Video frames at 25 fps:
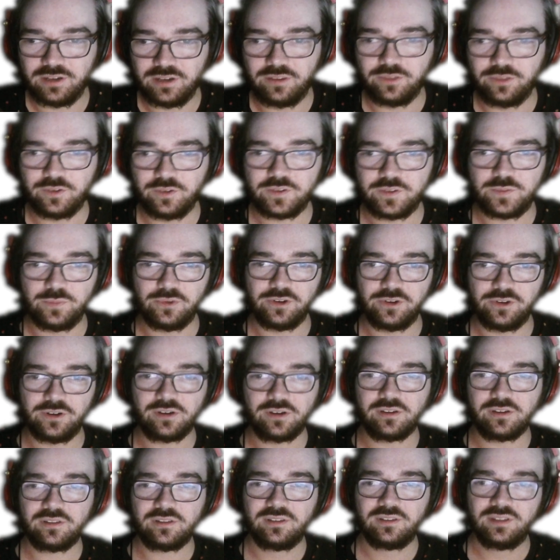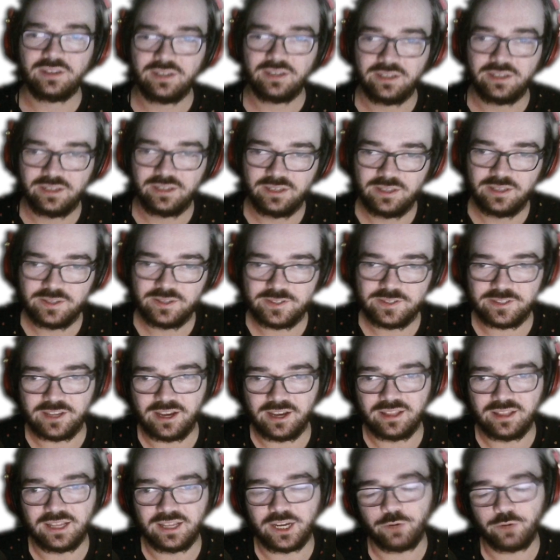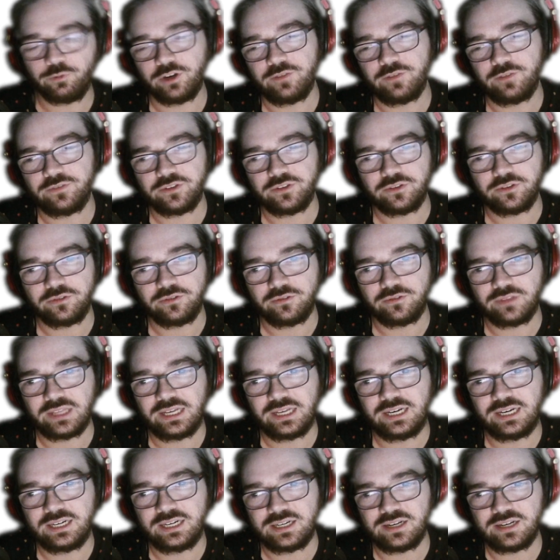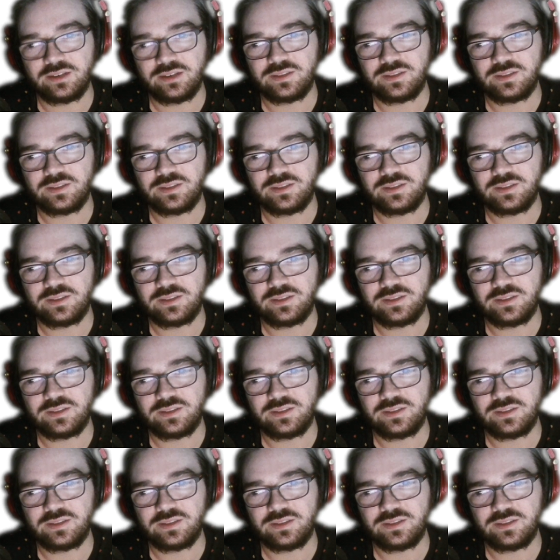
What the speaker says: looks more Starlight Review than it does